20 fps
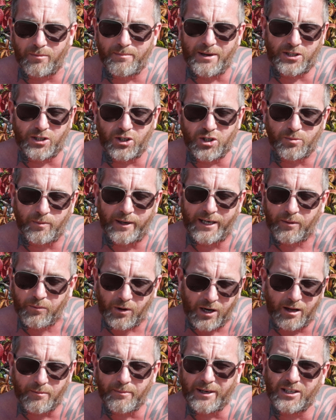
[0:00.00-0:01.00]
or message me, and
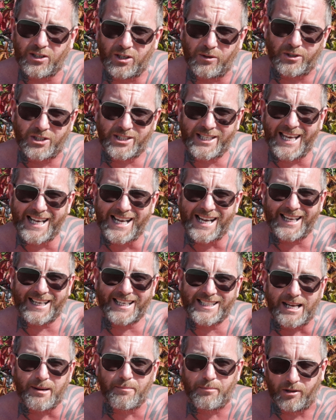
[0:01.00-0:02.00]
what I might do is take an
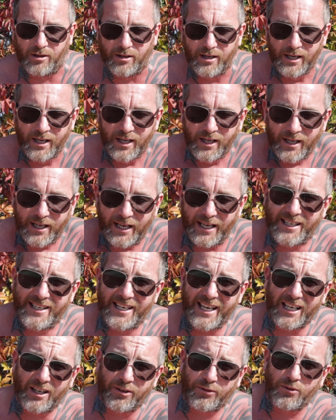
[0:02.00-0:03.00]
example and
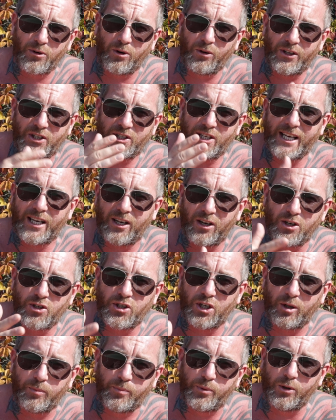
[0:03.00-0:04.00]
take you through all the
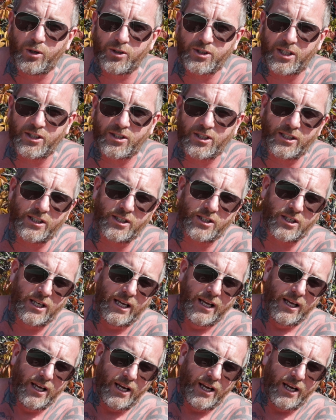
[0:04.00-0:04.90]
psychological processes,